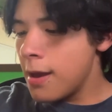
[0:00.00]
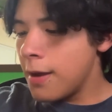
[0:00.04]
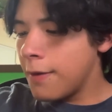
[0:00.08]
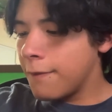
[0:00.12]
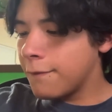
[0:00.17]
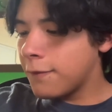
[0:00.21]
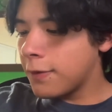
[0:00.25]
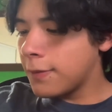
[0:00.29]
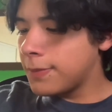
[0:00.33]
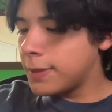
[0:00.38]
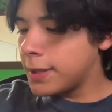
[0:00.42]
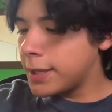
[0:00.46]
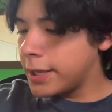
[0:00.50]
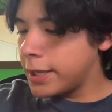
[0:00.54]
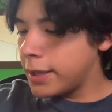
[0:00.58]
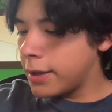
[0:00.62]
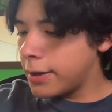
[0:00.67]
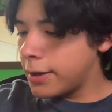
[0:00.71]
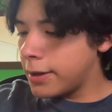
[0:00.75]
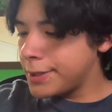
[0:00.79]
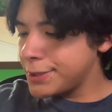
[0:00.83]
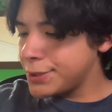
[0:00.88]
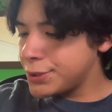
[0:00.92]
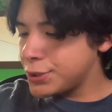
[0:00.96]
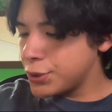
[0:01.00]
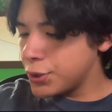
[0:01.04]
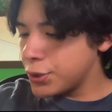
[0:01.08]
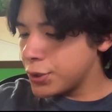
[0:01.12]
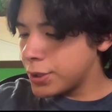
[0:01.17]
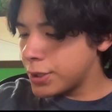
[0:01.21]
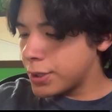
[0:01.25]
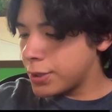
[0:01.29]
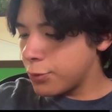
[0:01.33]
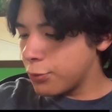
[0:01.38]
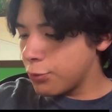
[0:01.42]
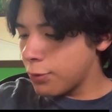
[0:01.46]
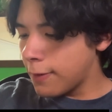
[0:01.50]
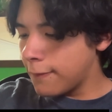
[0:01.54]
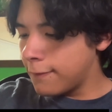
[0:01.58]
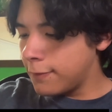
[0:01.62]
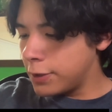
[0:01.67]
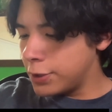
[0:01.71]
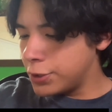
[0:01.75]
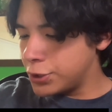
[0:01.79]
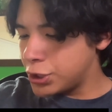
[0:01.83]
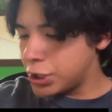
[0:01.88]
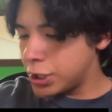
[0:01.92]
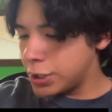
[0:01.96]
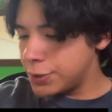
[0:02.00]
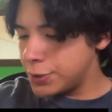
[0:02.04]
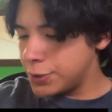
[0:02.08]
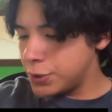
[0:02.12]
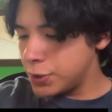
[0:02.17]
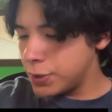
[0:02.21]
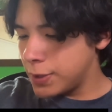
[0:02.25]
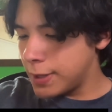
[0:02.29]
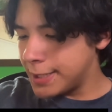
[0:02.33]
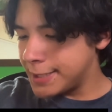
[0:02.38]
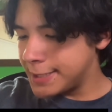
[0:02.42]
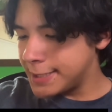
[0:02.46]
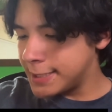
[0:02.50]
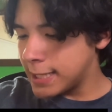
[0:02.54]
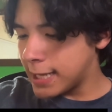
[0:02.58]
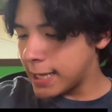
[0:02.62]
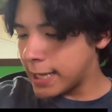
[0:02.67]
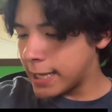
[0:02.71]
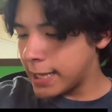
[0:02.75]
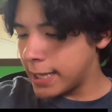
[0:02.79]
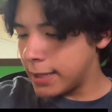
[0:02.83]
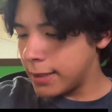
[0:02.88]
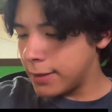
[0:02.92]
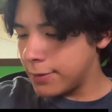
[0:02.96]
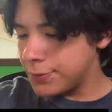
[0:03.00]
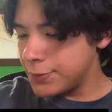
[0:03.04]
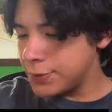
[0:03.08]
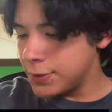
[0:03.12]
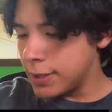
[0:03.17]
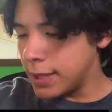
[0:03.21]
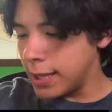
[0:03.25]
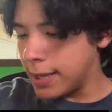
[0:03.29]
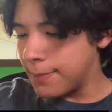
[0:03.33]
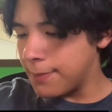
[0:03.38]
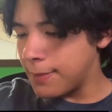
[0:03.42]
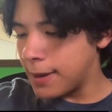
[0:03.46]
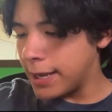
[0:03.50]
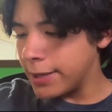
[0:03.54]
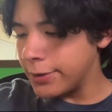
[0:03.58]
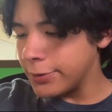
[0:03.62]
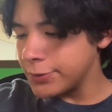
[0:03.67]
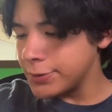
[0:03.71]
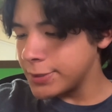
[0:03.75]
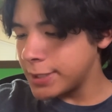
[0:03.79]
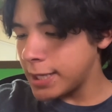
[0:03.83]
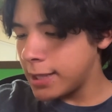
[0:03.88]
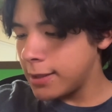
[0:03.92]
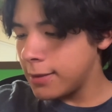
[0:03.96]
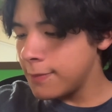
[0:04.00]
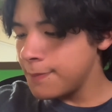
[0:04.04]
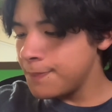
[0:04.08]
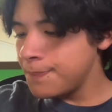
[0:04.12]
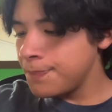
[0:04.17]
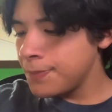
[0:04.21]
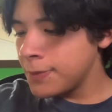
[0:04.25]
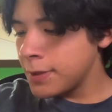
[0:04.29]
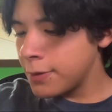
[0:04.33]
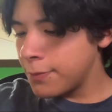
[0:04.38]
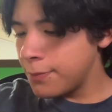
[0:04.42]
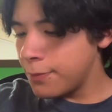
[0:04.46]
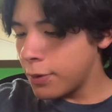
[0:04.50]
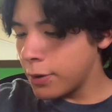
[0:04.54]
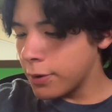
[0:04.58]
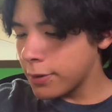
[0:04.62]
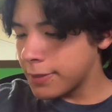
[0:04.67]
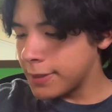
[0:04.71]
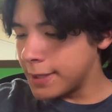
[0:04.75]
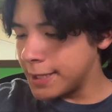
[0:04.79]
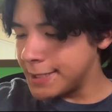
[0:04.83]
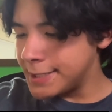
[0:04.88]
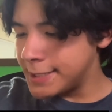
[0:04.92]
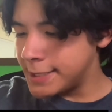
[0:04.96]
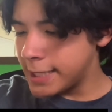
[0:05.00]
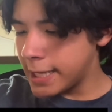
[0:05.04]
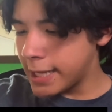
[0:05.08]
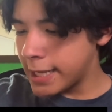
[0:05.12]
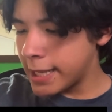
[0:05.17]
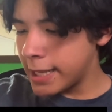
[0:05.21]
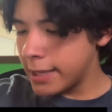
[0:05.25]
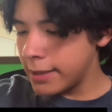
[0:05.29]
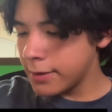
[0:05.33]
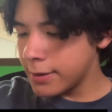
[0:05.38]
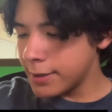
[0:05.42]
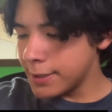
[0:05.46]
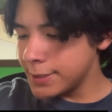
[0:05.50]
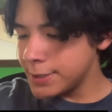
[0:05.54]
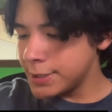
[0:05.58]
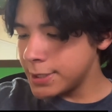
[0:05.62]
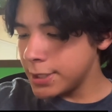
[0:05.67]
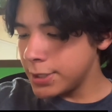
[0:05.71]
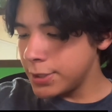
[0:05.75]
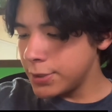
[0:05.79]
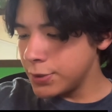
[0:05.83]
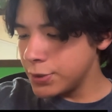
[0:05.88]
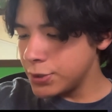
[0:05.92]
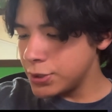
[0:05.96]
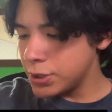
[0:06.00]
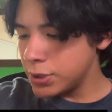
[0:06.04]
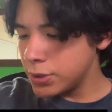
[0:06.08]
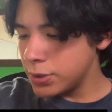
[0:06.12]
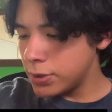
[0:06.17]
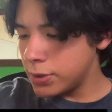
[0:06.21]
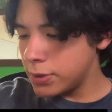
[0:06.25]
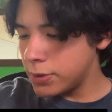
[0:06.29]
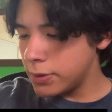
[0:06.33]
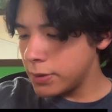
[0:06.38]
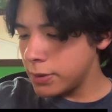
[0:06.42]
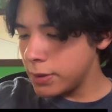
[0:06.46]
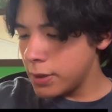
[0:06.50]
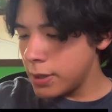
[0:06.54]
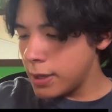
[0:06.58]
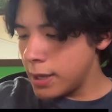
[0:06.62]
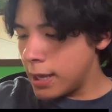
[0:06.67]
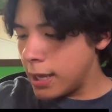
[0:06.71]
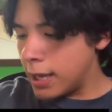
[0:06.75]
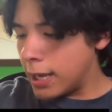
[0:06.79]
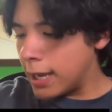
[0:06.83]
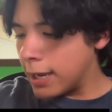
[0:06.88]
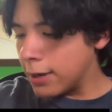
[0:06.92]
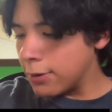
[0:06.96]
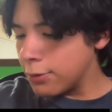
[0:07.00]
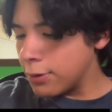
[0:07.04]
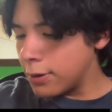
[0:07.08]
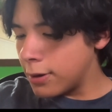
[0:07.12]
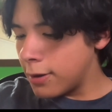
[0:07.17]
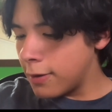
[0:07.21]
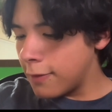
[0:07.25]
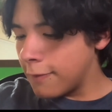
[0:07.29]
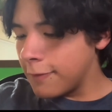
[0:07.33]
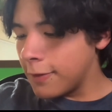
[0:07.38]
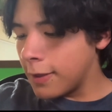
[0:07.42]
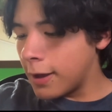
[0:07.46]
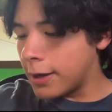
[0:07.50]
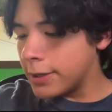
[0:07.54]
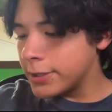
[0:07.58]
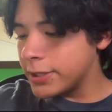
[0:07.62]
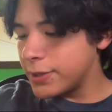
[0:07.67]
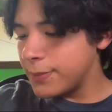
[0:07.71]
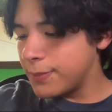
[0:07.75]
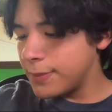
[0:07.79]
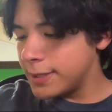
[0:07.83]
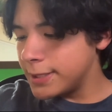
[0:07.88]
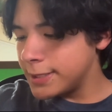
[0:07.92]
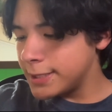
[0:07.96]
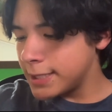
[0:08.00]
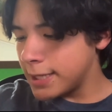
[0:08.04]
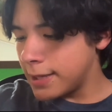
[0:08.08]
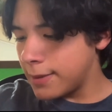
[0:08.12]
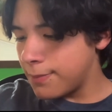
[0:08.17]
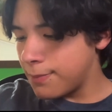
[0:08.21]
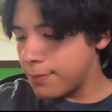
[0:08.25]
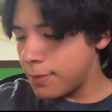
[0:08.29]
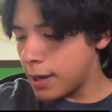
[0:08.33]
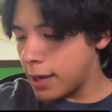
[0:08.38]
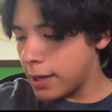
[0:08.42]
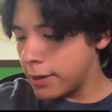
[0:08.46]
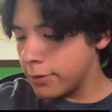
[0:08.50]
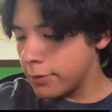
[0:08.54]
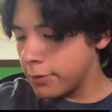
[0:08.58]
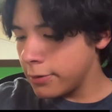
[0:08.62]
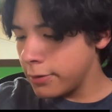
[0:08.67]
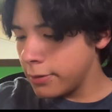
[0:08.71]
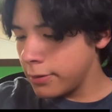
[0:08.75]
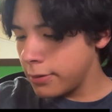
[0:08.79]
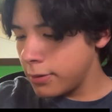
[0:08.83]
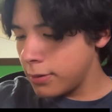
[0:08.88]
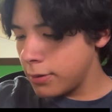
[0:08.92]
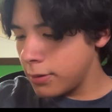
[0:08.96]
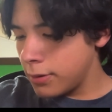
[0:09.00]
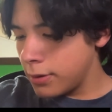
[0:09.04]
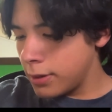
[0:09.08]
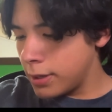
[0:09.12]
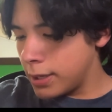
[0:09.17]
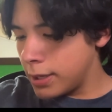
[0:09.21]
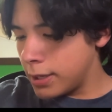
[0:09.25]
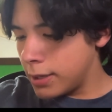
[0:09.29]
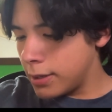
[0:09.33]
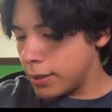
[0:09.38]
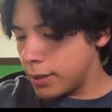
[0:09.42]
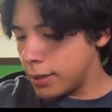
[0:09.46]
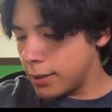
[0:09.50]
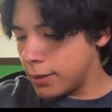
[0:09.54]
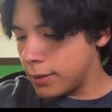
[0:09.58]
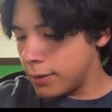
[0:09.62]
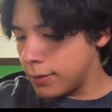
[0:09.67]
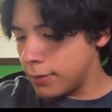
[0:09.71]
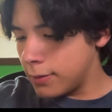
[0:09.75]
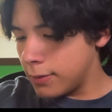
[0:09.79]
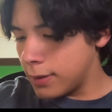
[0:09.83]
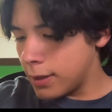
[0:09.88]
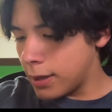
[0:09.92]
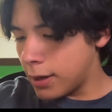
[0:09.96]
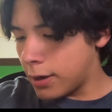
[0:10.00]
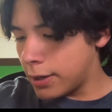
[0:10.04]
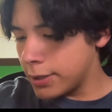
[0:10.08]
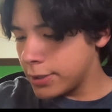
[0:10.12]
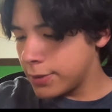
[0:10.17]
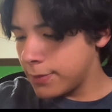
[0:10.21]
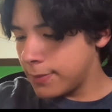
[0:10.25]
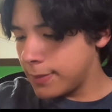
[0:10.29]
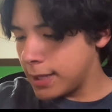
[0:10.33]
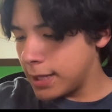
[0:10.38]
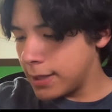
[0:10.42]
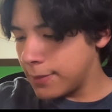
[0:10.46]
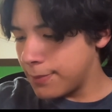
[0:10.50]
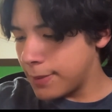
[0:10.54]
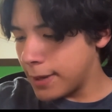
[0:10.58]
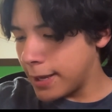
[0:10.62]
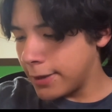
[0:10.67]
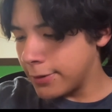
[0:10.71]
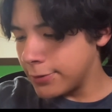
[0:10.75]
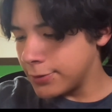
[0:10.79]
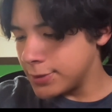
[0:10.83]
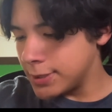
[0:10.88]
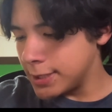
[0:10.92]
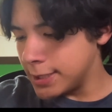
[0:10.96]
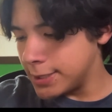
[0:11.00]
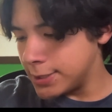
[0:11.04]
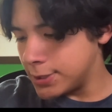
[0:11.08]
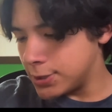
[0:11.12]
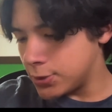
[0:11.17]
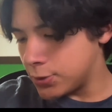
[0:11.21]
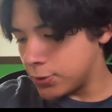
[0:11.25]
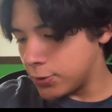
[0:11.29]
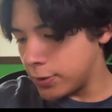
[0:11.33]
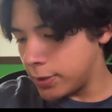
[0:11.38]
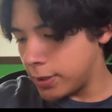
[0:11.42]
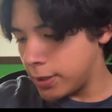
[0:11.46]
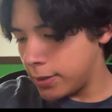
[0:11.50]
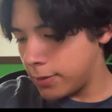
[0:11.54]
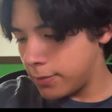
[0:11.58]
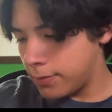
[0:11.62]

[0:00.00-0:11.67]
From the Young Turk Revolution to the empire's end marked the second constitutional era of the Ottoman Empire in the Ottoman Empire's history,